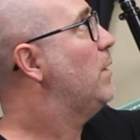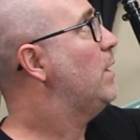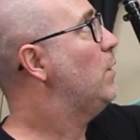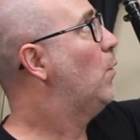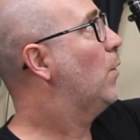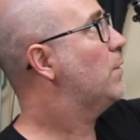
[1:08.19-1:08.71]
the
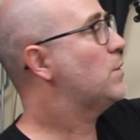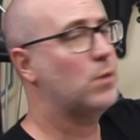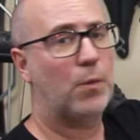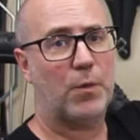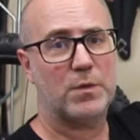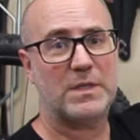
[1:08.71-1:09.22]
North
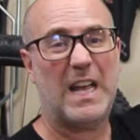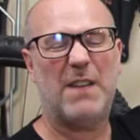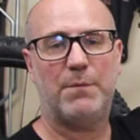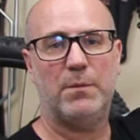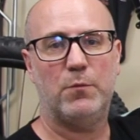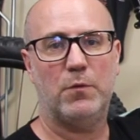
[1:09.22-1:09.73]
Shores
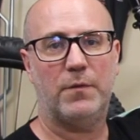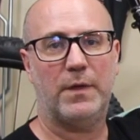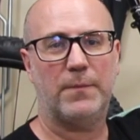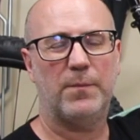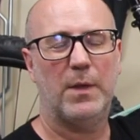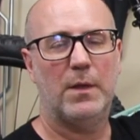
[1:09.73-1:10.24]
have been
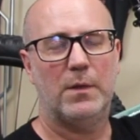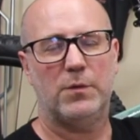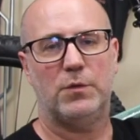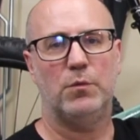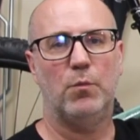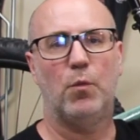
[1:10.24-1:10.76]
moving
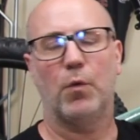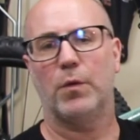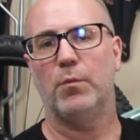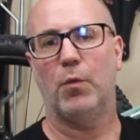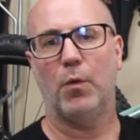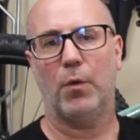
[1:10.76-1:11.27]
to more
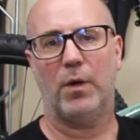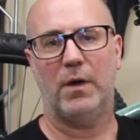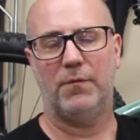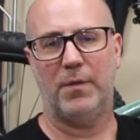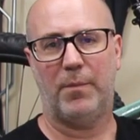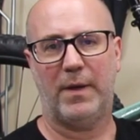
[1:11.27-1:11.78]
and more
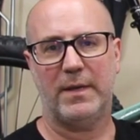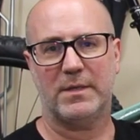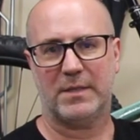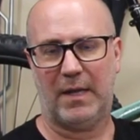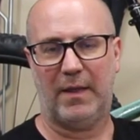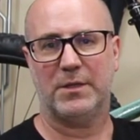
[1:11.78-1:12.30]
of the bikes
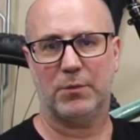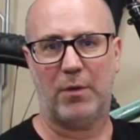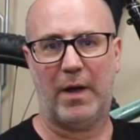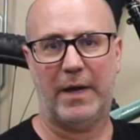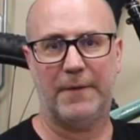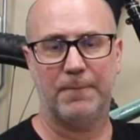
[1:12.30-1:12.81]
that I like to
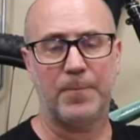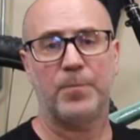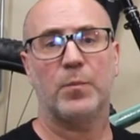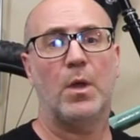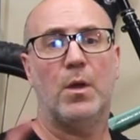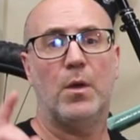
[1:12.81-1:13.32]
ride.
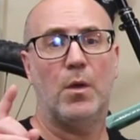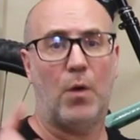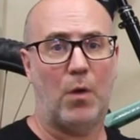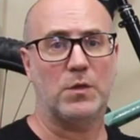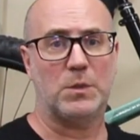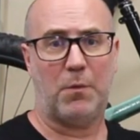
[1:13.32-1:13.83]

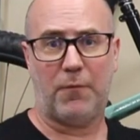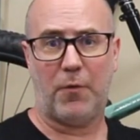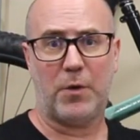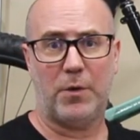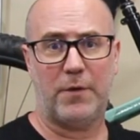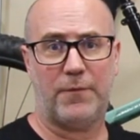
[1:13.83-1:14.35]
Also, before I
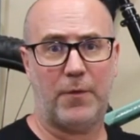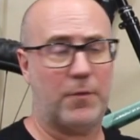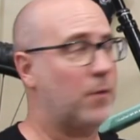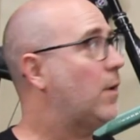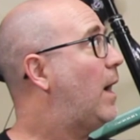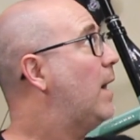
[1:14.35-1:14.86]
go any
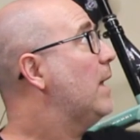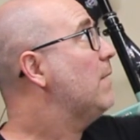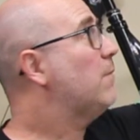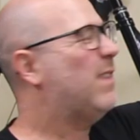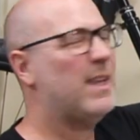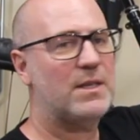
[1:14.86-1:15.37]
further, I'll
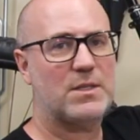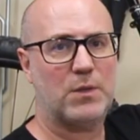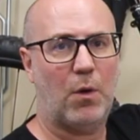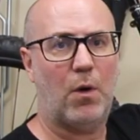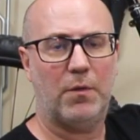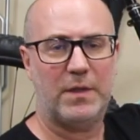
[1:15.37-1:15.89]
have links to
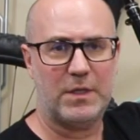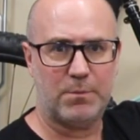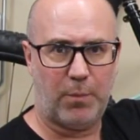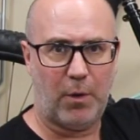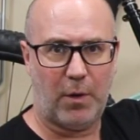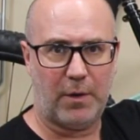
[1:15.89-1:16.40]
all these
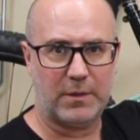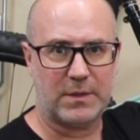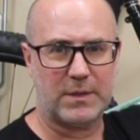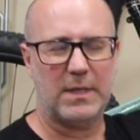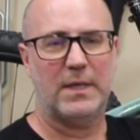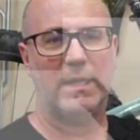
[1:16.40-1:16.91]
parts